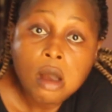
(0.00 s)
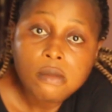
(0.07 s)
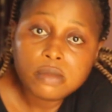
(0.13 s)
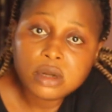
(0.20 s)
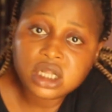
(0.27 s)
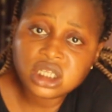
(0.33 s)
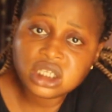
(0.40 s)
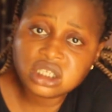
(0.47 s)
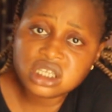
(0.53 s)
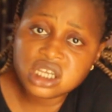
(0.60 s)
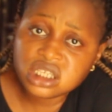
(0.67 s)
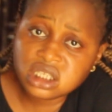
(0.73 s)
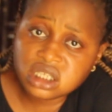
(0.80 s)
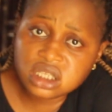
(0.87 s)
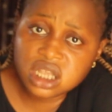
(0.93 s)
But this
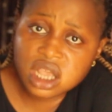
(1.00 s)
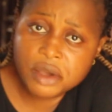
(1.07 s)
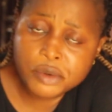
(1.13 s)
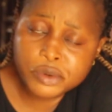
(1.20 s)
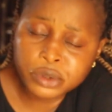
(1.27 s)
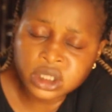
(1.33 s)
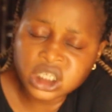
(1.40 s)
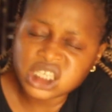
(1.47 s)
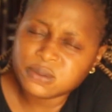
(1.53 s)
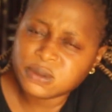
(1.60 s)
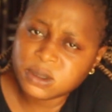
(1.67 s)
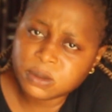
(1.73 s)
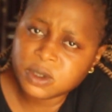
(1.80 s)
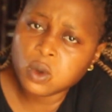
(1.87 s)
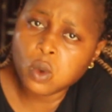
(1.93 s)
yesterday one
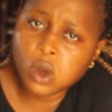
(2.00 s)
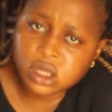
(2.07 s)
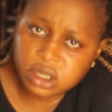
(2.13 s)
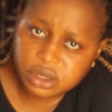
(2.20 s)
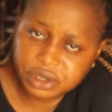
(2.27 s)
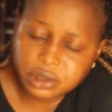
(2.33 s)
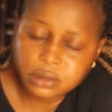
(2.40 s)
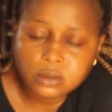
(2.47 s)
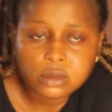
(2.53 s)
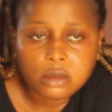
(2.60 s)
kept me wondering.